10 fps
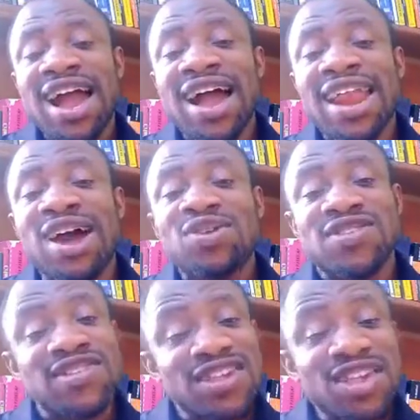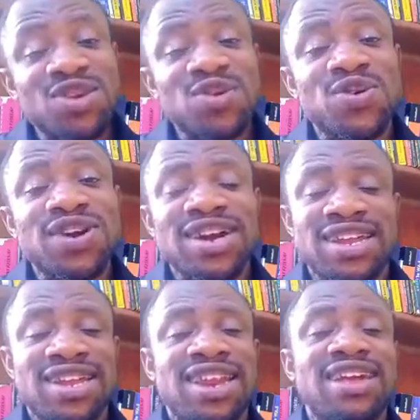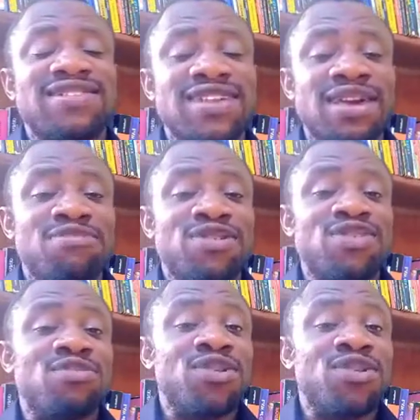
and I'll see you in the next episode.